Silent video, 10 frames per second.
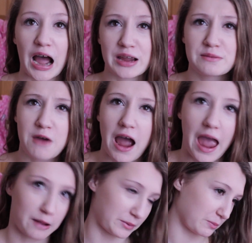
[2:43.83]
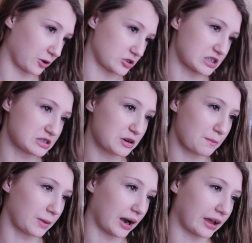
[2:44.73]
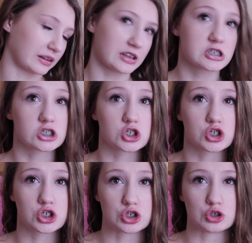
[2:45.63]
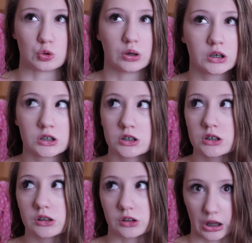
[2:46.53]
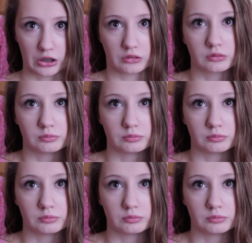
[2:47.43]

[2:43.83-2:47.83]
I am a happy person, but I listen to like